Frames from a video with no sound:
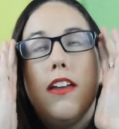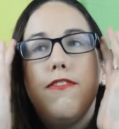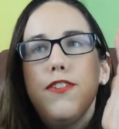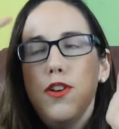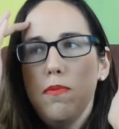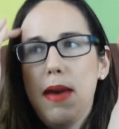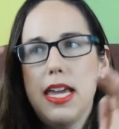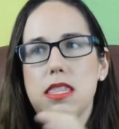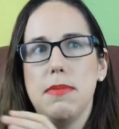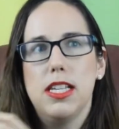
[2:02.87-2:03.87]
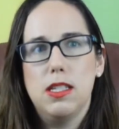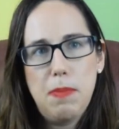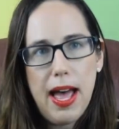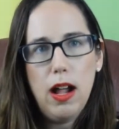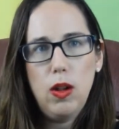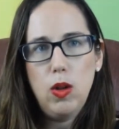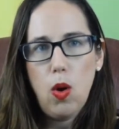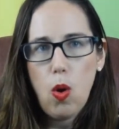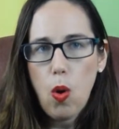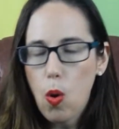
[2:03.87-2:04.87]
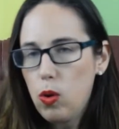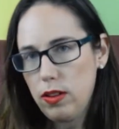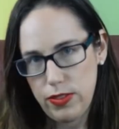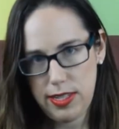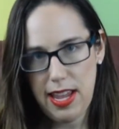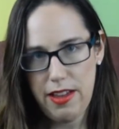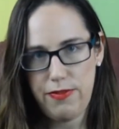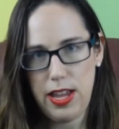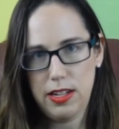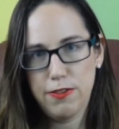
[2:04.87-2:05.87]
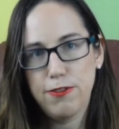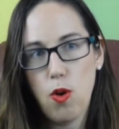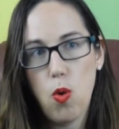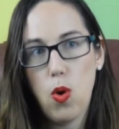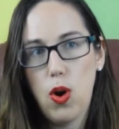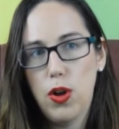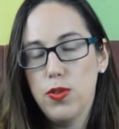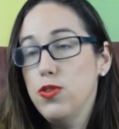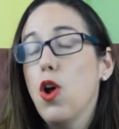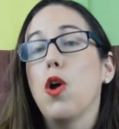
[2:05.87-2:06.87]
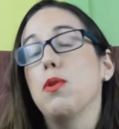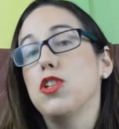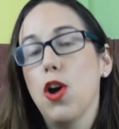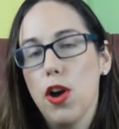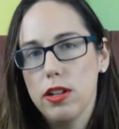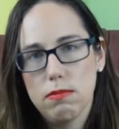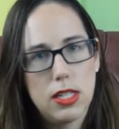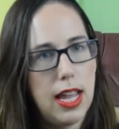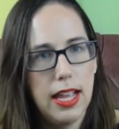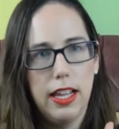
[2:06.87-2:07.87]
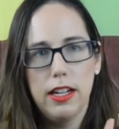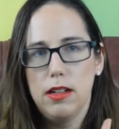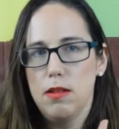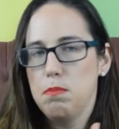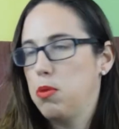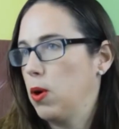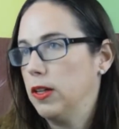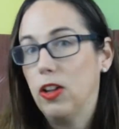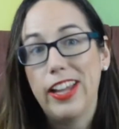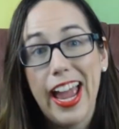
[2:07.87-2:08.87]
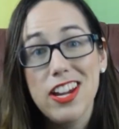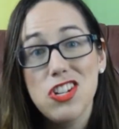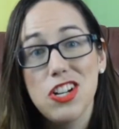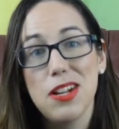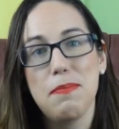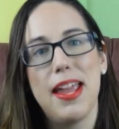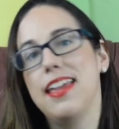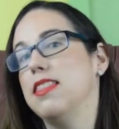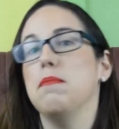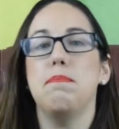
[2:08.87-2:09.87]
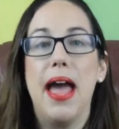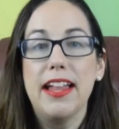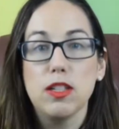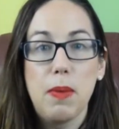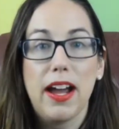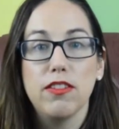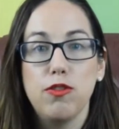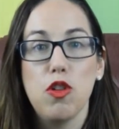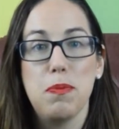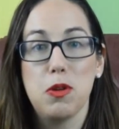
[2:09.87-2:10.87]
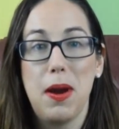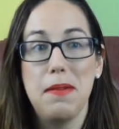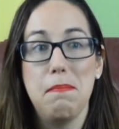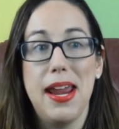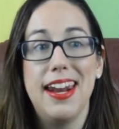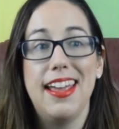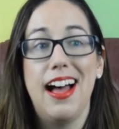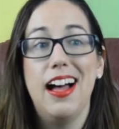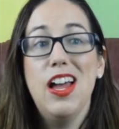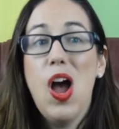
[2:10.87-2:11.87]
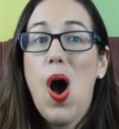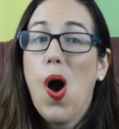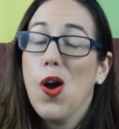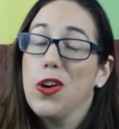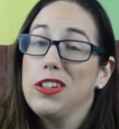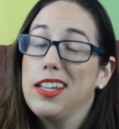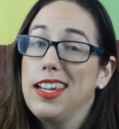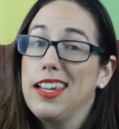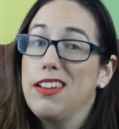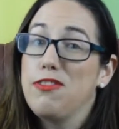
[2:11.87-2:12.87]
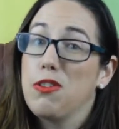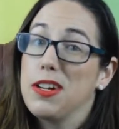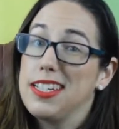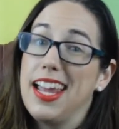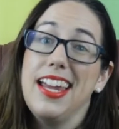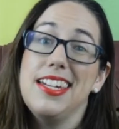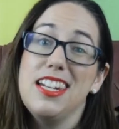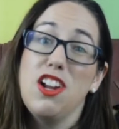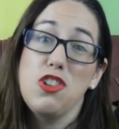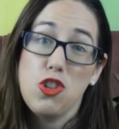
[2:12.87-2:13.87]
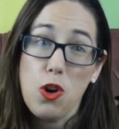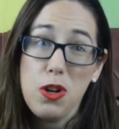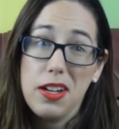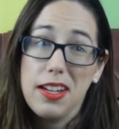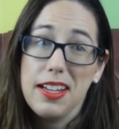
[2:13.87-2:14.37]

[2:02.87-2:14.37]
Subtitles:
if you make them expel all of this effort for no return, say like boring location, making them bounce back and forth between media, only for it to end in a joke,